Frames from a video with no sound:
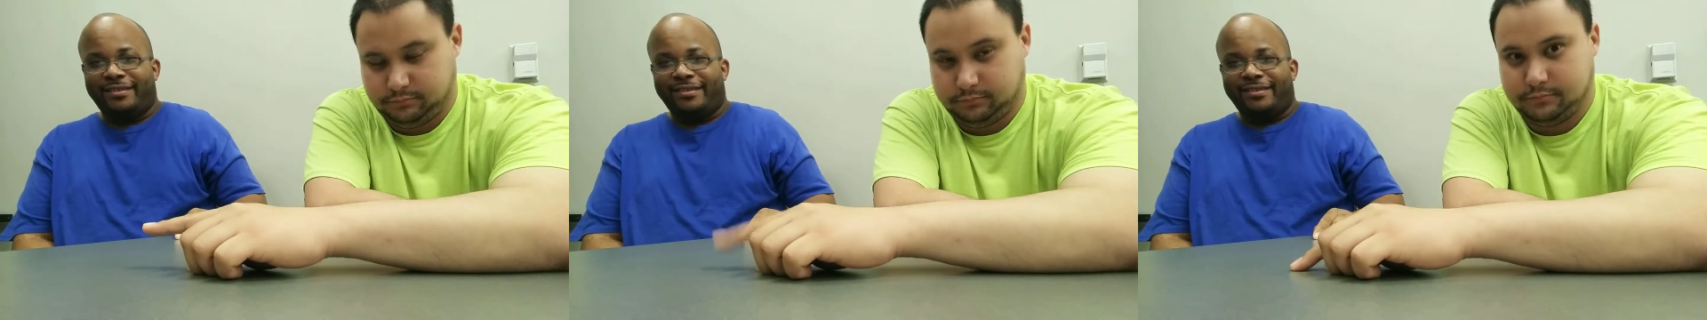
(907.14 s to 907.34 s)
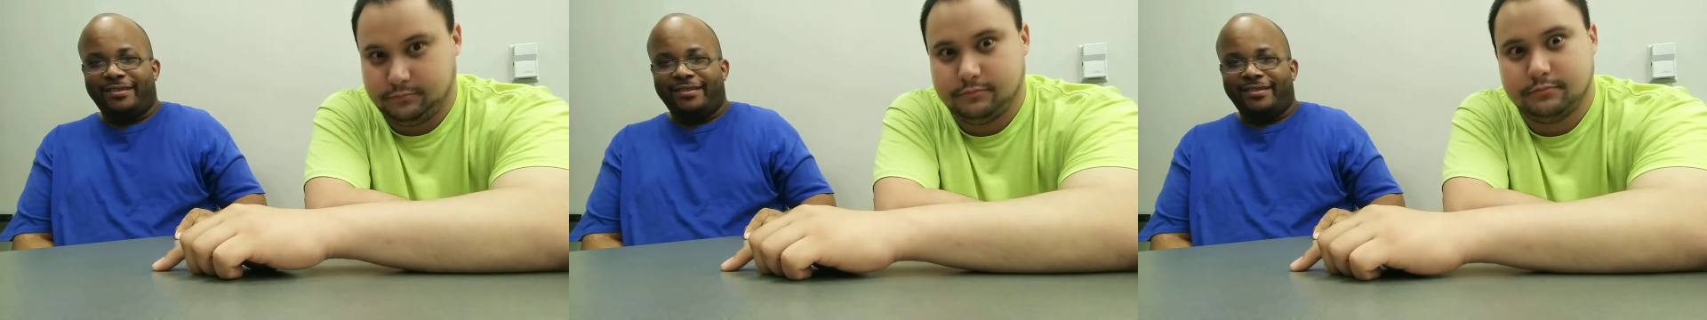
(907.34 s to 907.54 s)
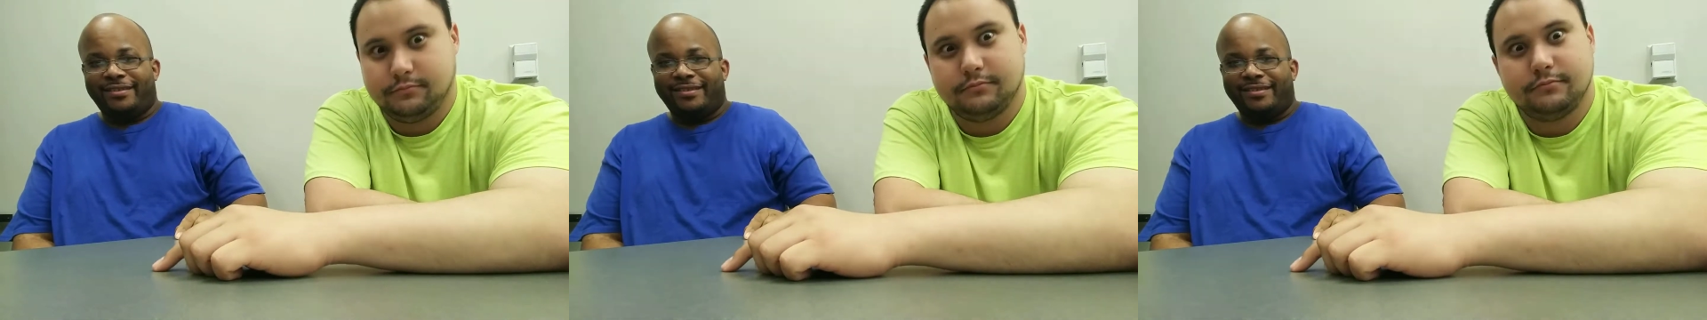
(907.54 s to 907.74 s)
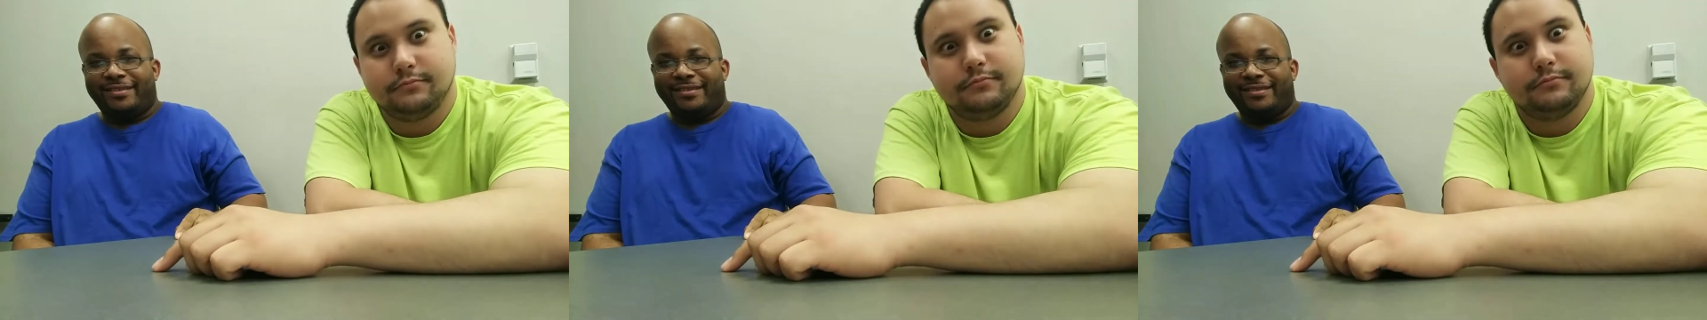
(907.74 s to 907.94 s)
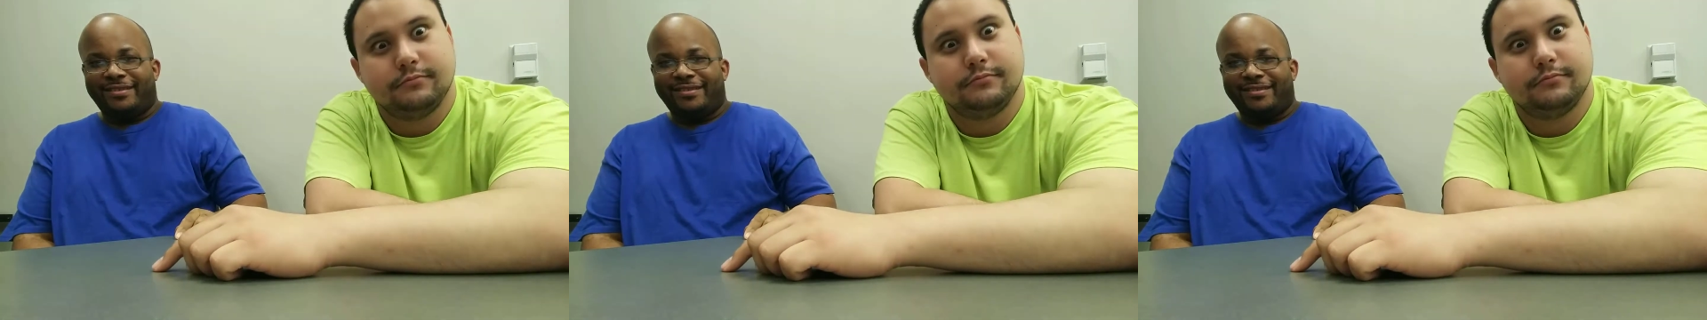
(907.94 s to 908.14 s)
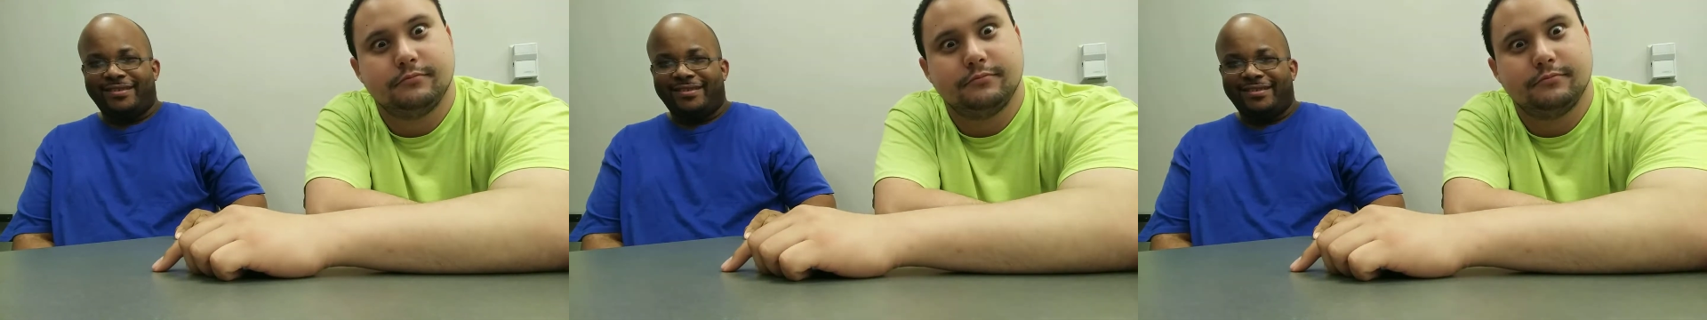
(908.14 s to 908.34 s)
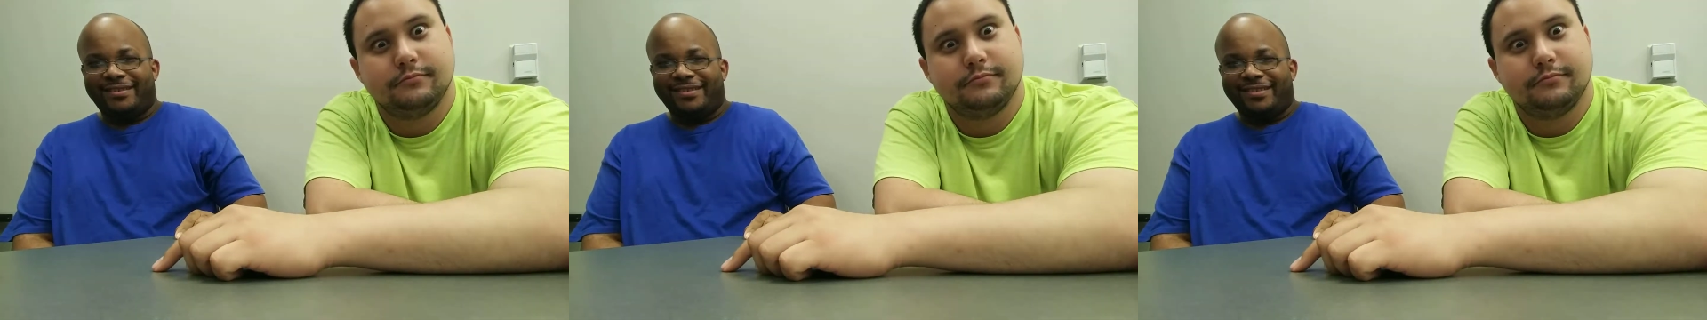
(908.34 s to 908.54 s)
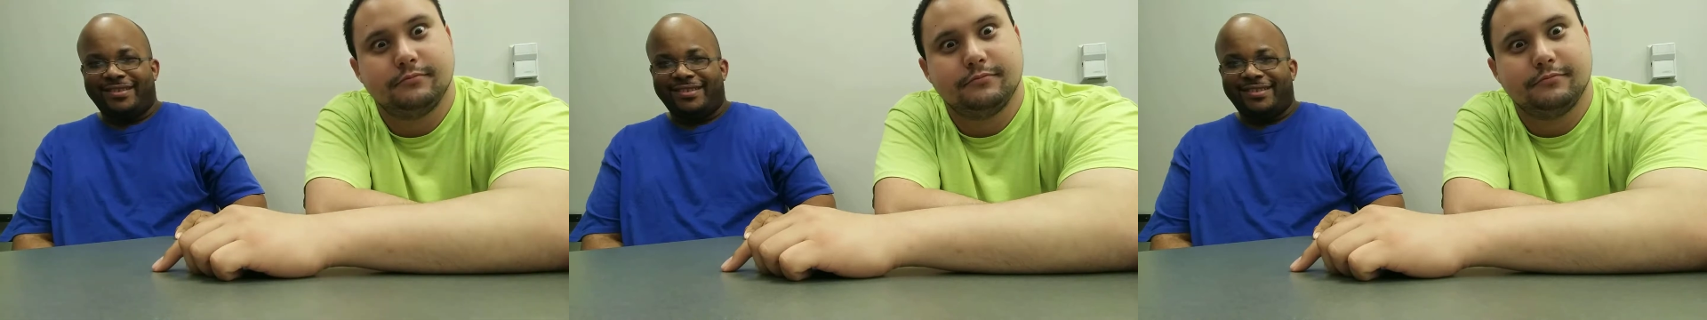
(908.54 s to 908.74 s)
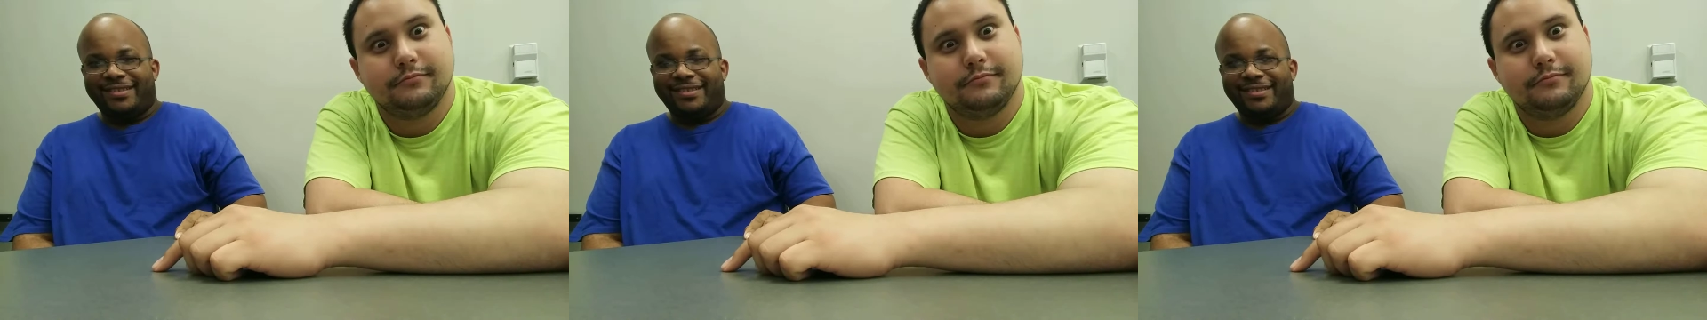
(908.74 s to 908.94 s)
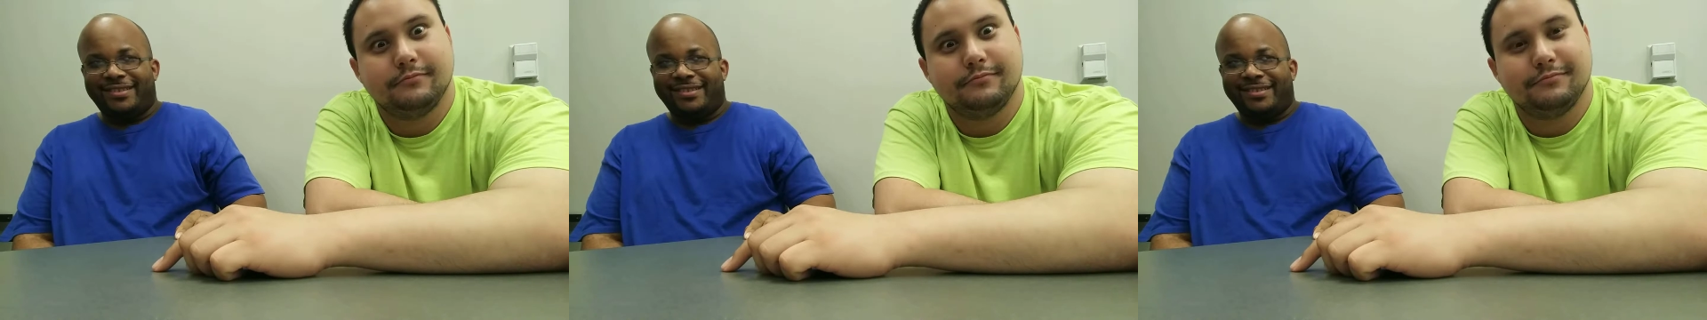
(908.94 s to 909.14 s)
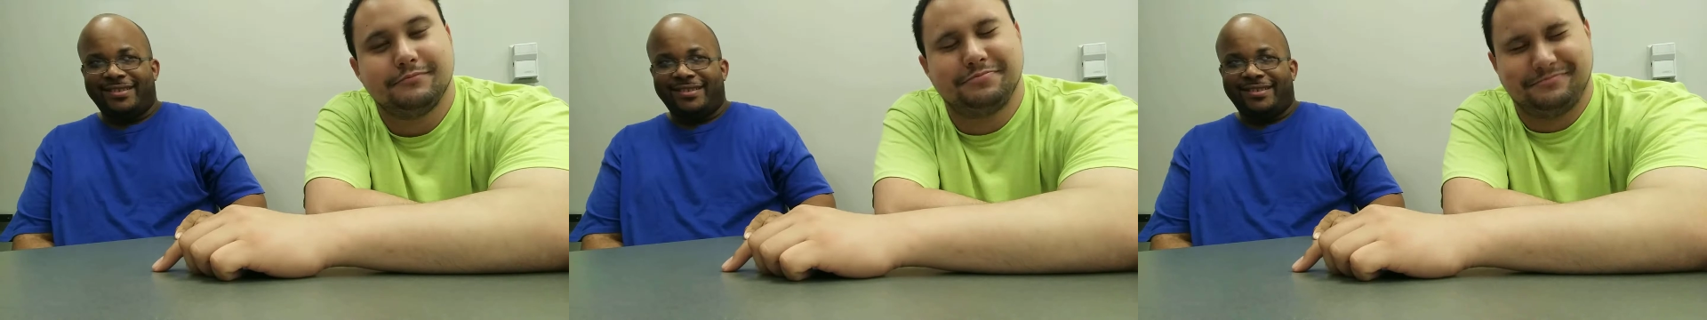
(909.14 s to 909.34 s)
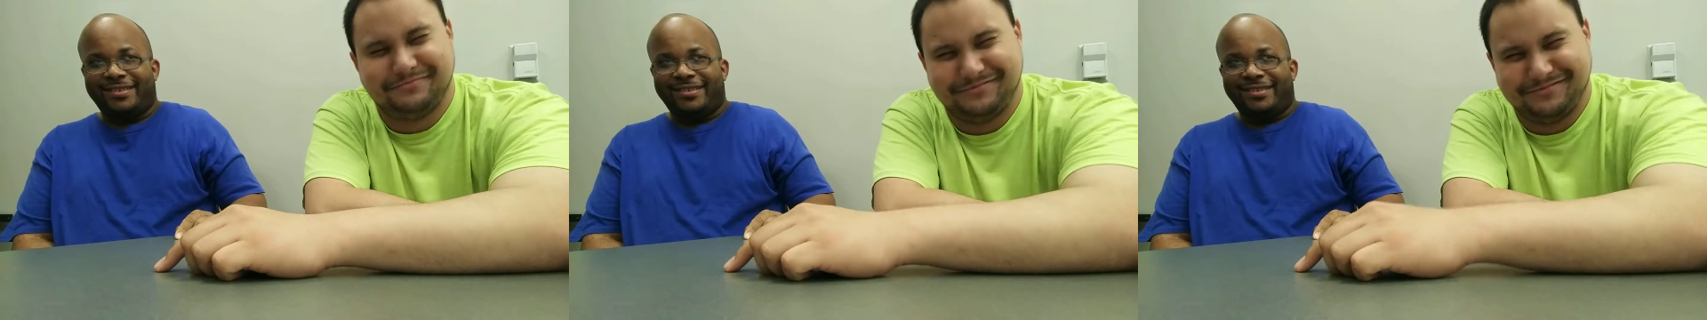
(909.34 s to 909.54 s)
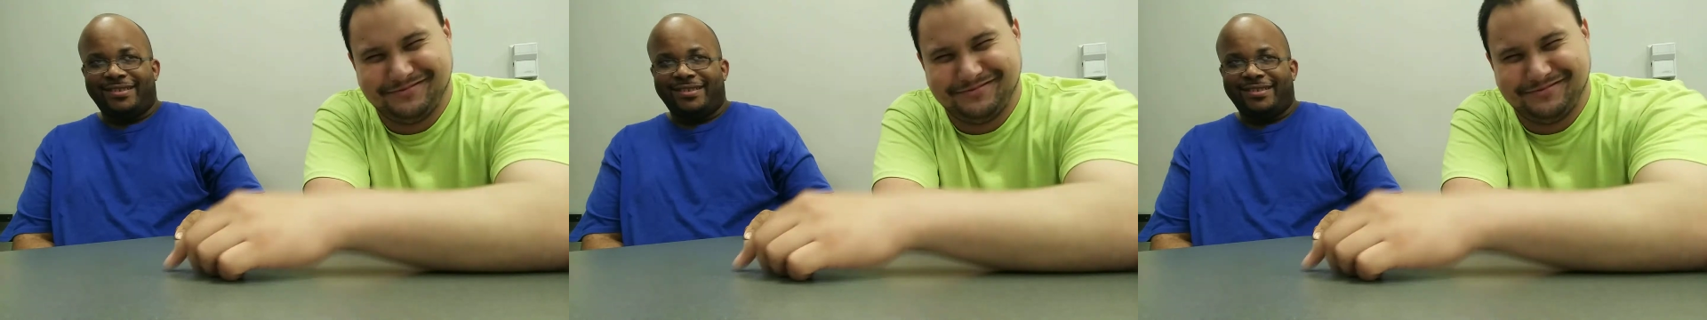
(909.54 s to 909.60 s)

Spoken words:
Nothing is said.